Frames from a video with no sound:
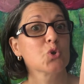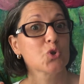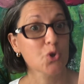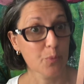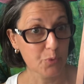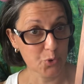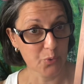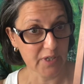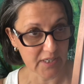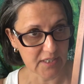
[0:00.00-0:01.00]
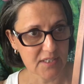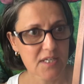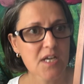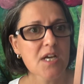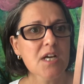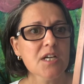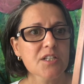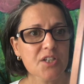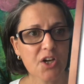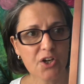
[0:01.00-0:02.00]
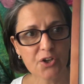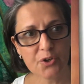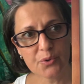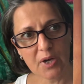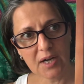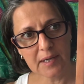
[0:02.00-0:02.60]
Stop doing it. So